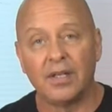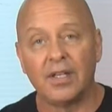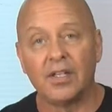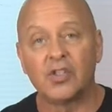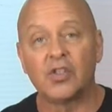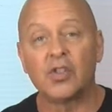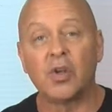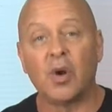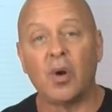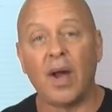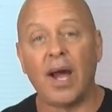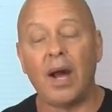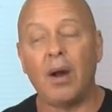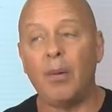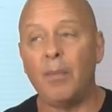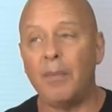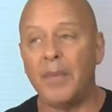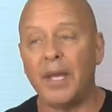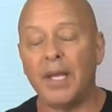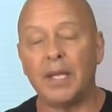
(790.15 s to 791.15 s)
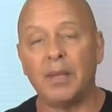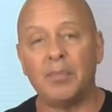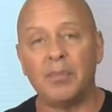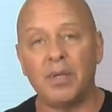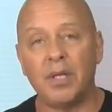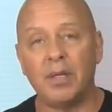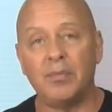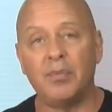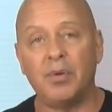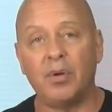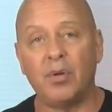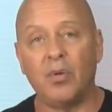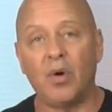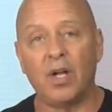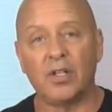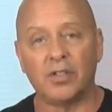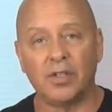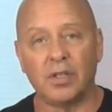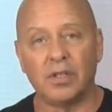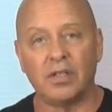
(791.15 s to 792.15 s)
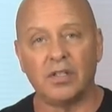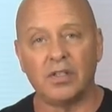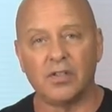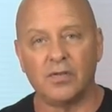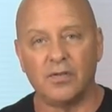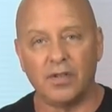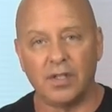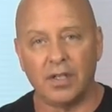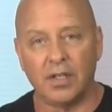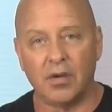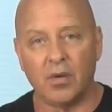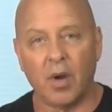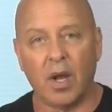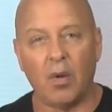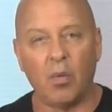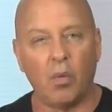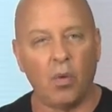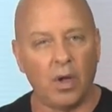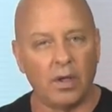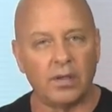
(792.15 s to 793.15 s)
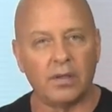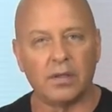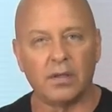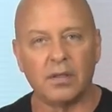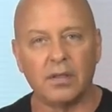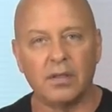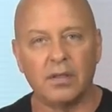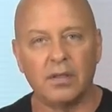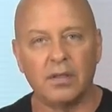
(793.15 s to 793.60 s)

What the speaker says: So how many people watching this video, I wonder,